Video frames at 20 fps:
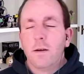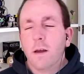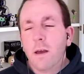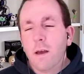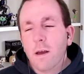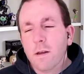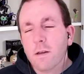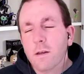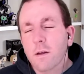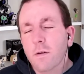Actually,
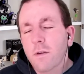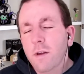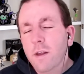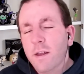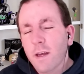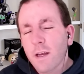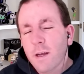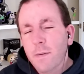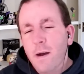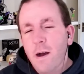you don't really
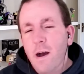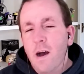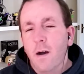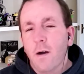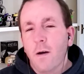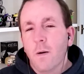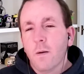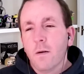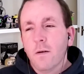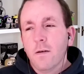think about
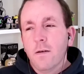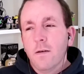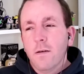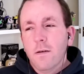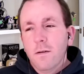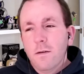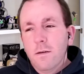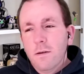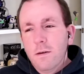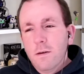how
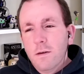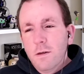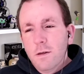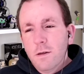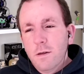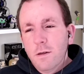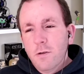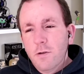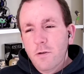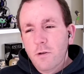
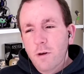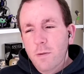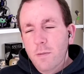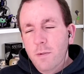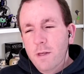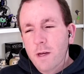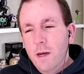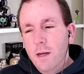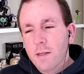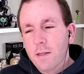
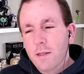traumatizing